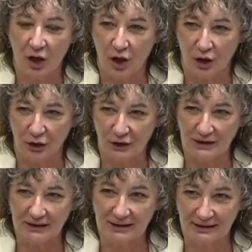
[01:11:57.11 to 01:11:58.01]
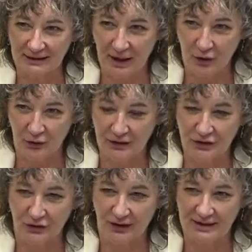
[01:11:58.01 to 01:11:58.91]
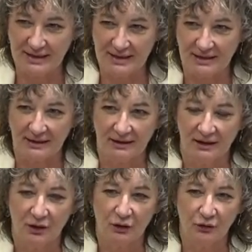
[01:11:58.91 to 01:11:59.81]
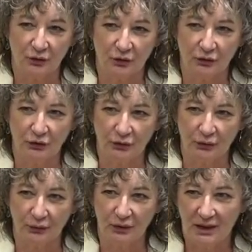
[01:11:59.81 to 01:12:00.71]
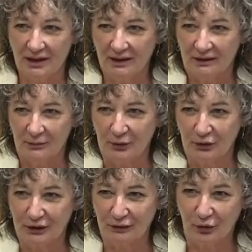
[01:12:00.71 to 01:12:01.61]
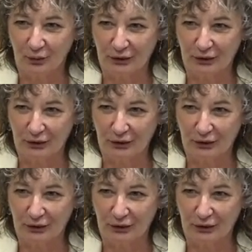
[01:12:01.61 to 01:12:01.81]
are now going to transfer to the building